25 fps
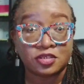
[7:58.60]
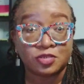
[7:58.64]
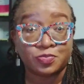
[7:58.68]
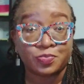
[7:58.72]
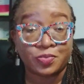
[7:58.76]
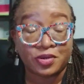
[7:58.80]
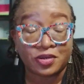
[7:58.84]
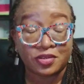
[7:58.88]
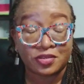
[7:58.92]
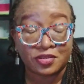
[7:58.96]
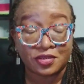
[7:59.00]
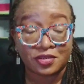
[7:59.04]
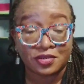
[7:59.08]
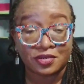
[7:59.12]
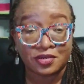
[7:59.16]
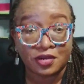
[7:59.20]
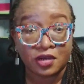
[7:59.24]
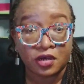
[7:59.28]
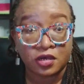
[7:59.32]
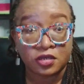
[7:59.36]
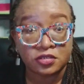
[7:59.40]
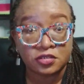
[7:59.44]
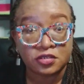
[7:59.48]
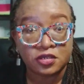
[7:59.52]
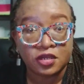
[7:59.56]
is better than
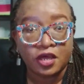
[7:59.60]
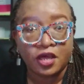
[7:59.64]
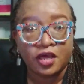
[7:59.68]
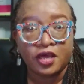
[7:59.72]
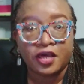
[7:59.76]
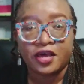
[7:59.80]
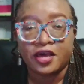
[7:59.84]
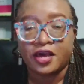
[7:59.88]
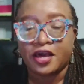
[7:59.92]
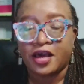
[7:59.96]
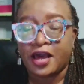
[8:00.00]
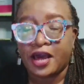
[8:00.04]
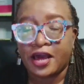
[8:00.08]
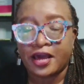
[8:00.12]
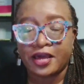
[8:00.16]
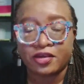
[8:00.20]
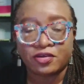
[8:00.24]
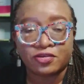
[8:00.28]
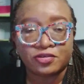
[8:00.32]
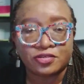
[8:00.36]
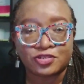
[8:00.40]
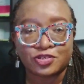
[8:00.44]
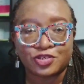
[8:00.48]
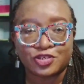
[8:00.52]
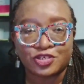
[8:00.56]
none. I
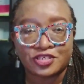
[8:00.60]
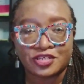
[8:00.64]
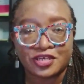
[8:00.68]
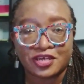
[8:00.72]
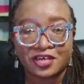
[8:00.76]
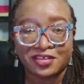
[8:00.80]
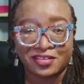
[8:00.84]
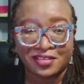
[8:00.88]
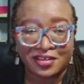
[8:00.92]
also say